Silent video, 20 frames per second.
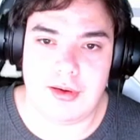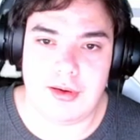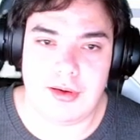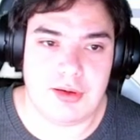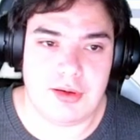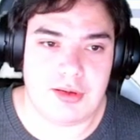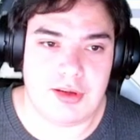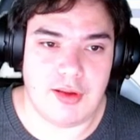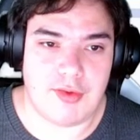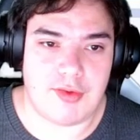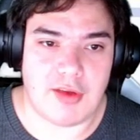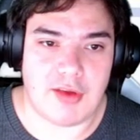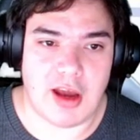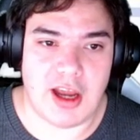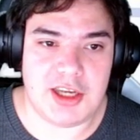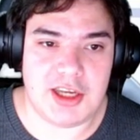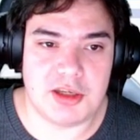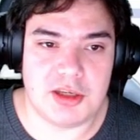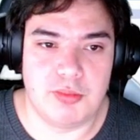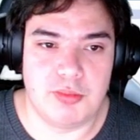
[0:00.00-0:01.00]
this
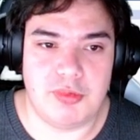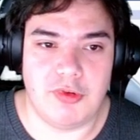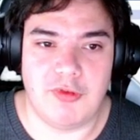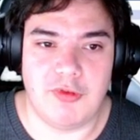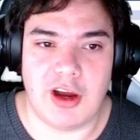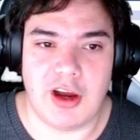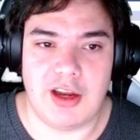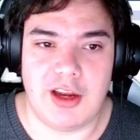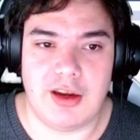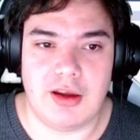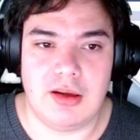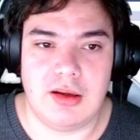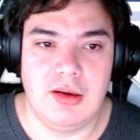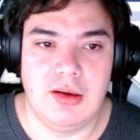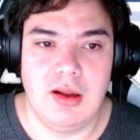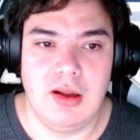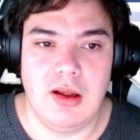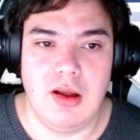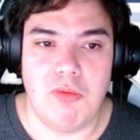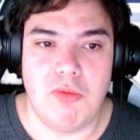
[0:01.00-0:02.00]
item provider,
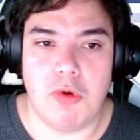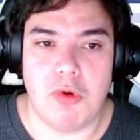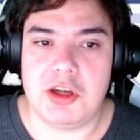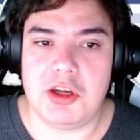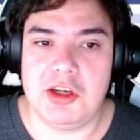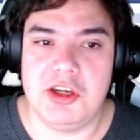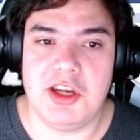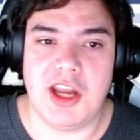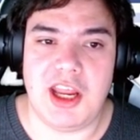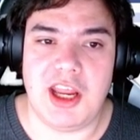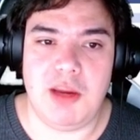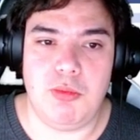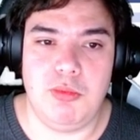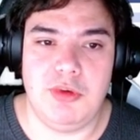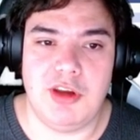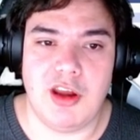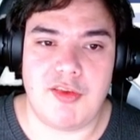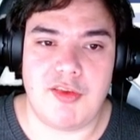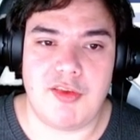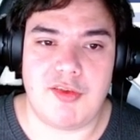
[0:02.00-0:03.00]
what name
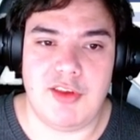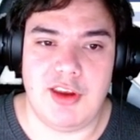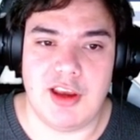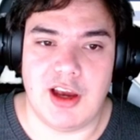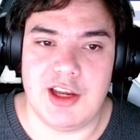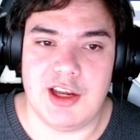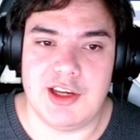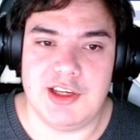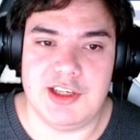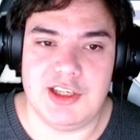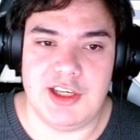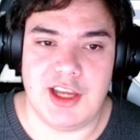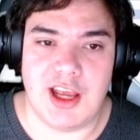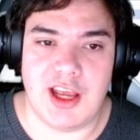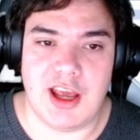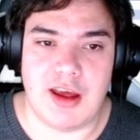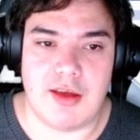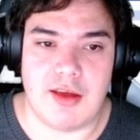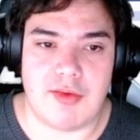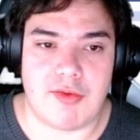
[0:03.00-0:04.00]
does the ID
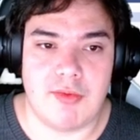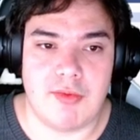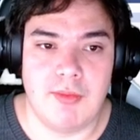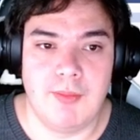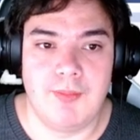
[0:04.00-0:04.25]
have?